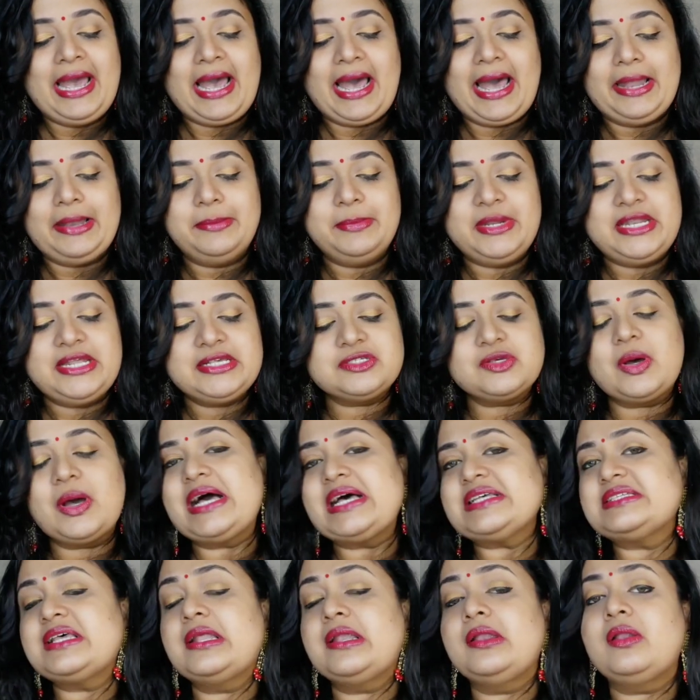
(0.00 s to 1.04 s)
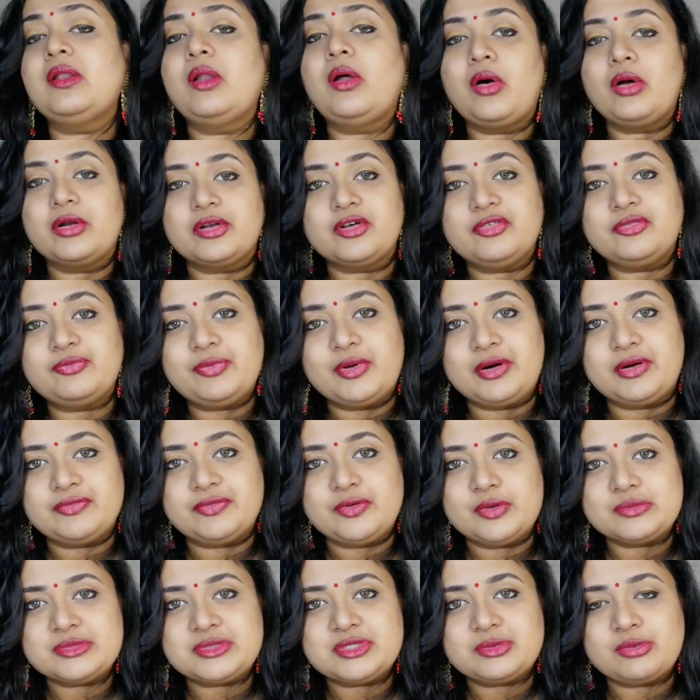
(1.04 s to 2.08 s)
And Miniso has a lot of
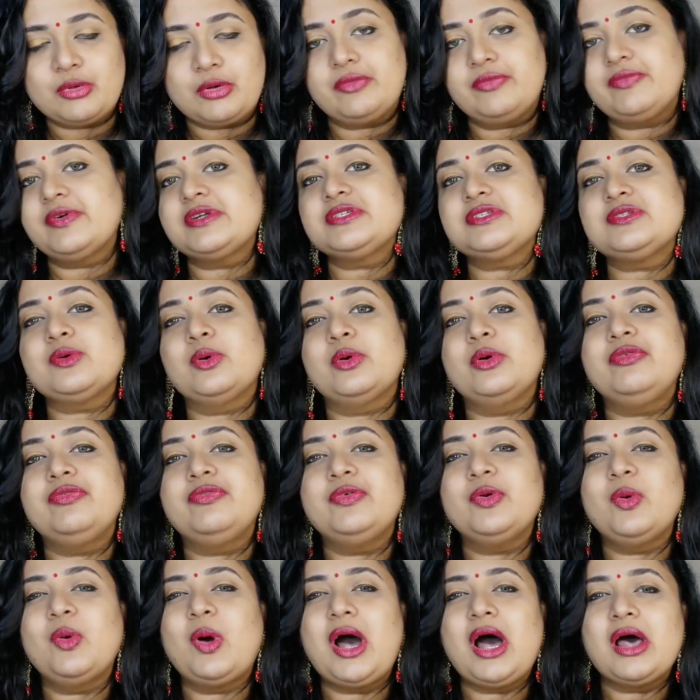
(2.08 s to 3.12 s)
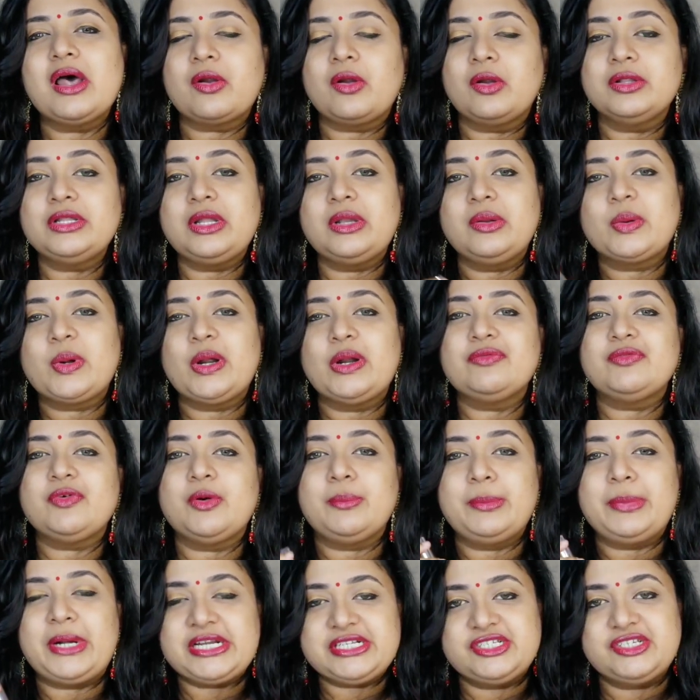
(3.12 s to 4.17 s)
perfumes to offer, so if you are on the lookout
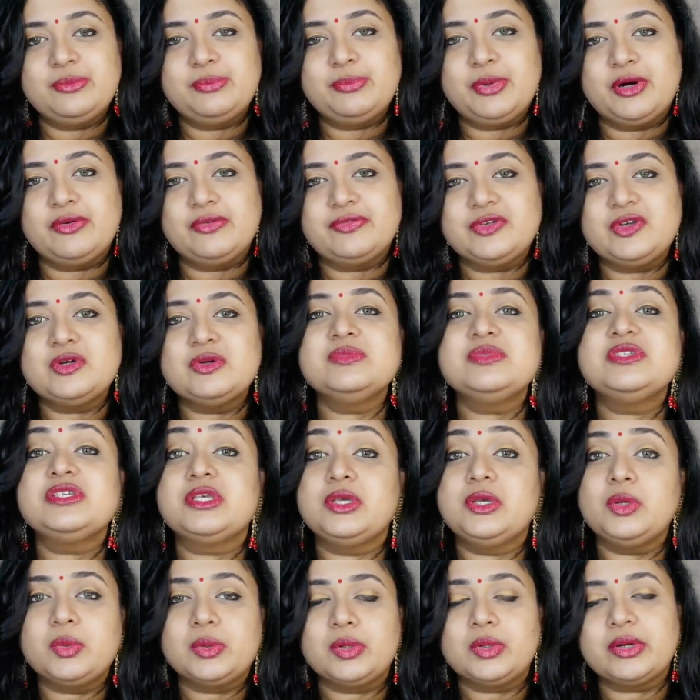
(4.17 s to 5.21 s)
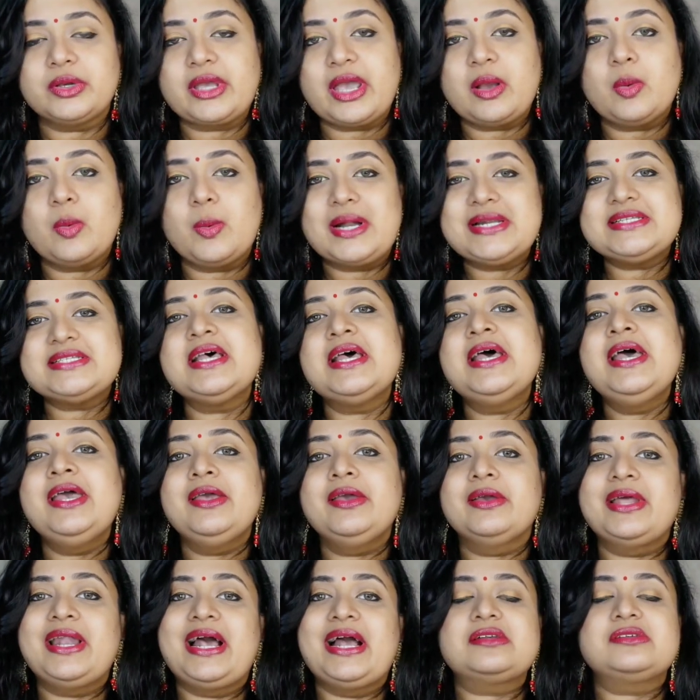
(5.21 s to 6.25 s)
for budget perfumes, cute looking ones,
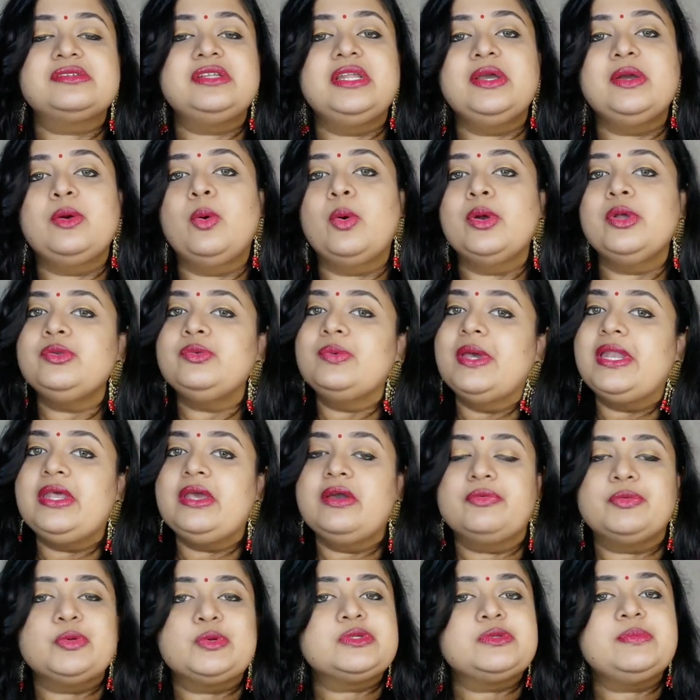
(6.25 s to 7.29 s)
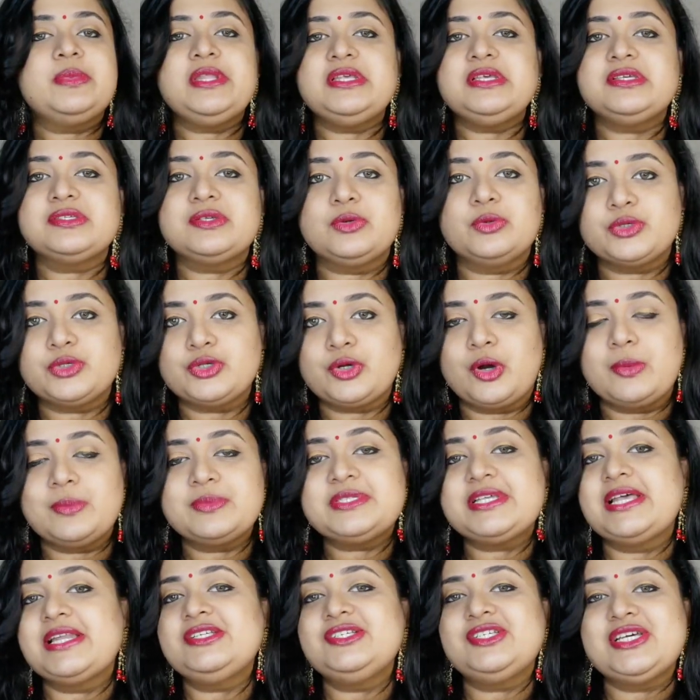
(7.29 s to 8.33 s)
you can actually go into any of those Miniso
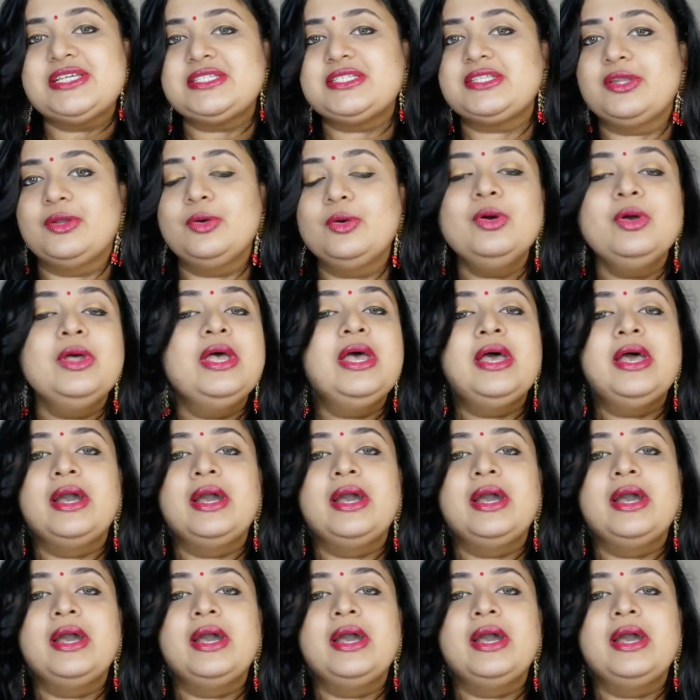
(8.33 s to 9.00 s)
shops and just, you know,